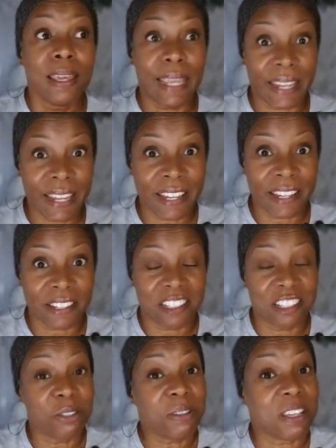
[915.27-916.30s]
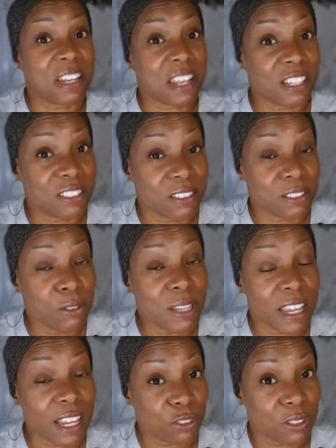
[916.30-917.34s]
And you get
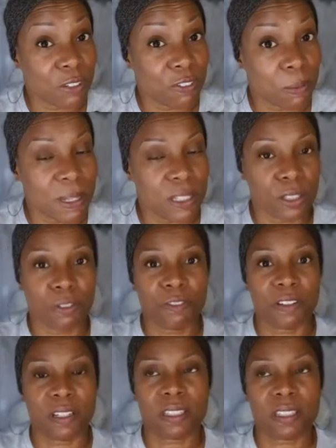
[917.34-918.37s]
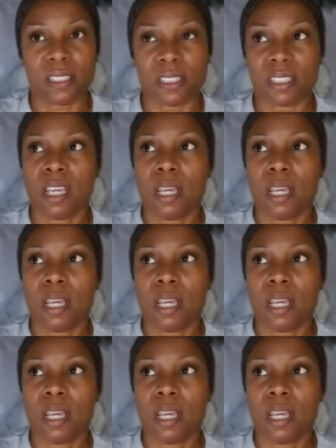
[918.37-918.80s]
extra information. For instance,